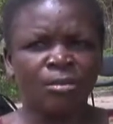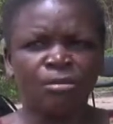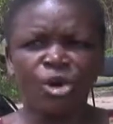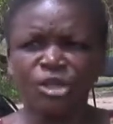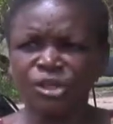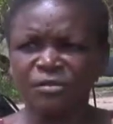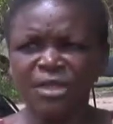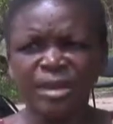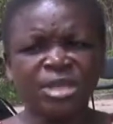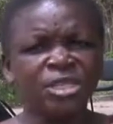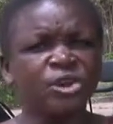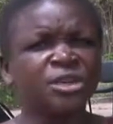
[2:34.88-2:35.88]
Most of
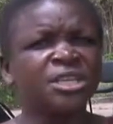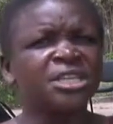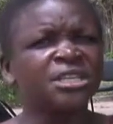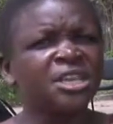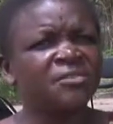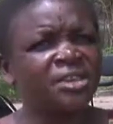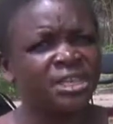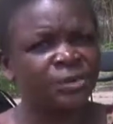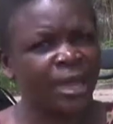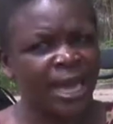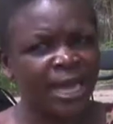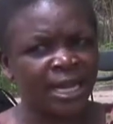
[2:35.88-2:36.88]
them did not receive it
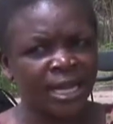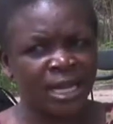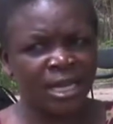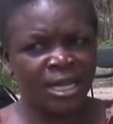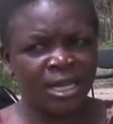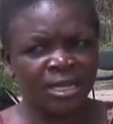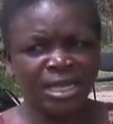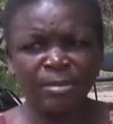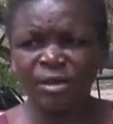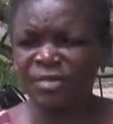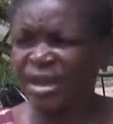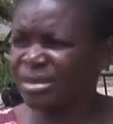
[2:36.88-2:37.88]
well. Some
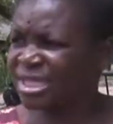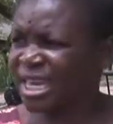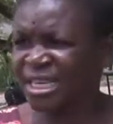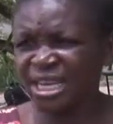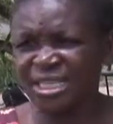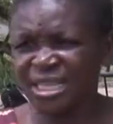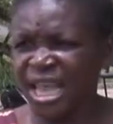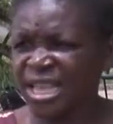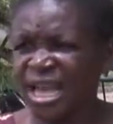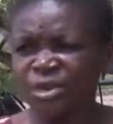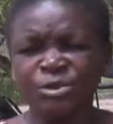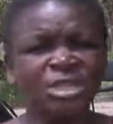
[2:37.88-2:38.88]
of them started saying
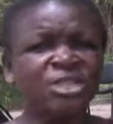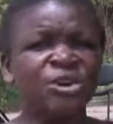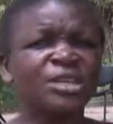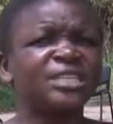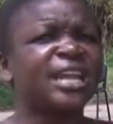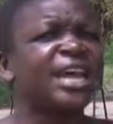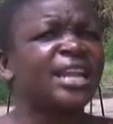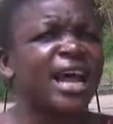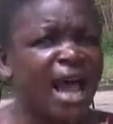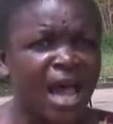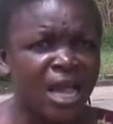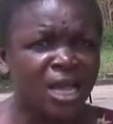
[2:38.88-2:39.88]
that we did not tell
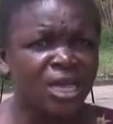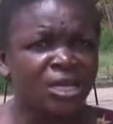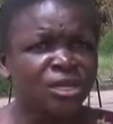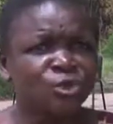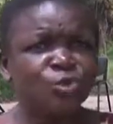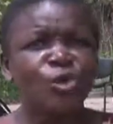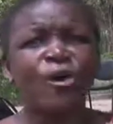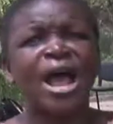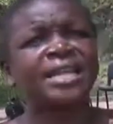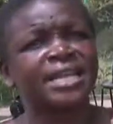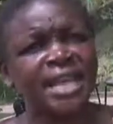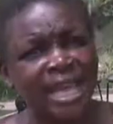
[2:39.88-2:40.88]
her to go
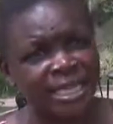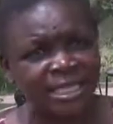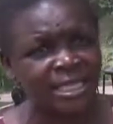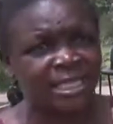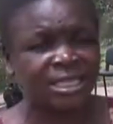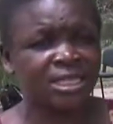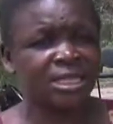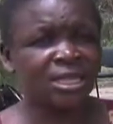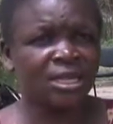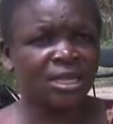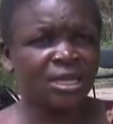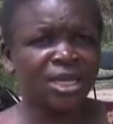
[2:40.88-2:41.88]
and get it.
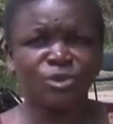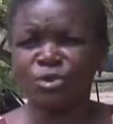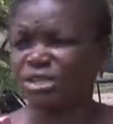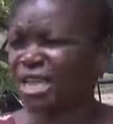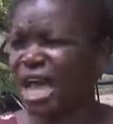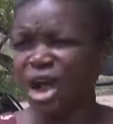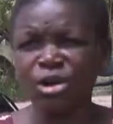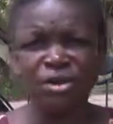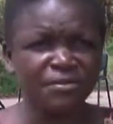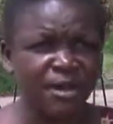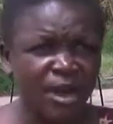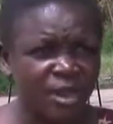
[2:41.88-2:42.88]
It was her own
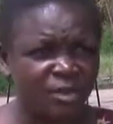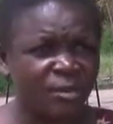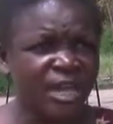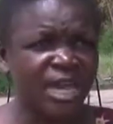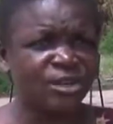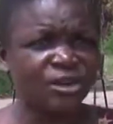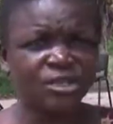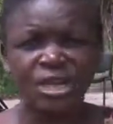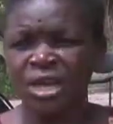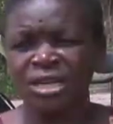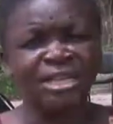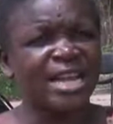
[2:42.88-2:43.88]
fault. We cannot
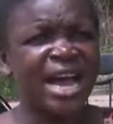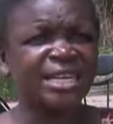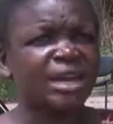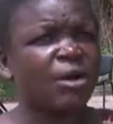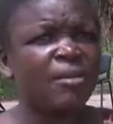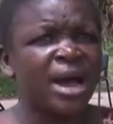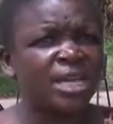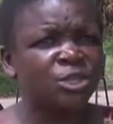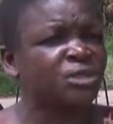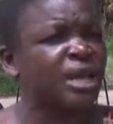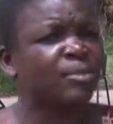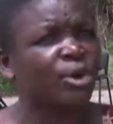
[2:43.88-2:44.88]
deduct our money
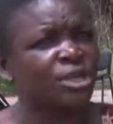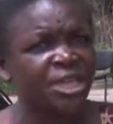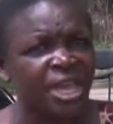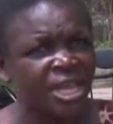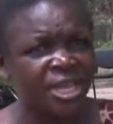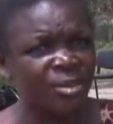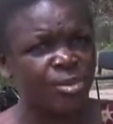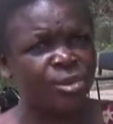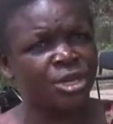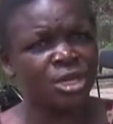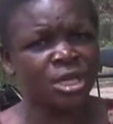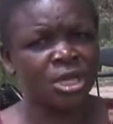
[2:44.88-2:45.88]
to support
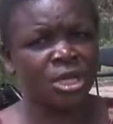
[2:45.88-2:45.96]
anybody.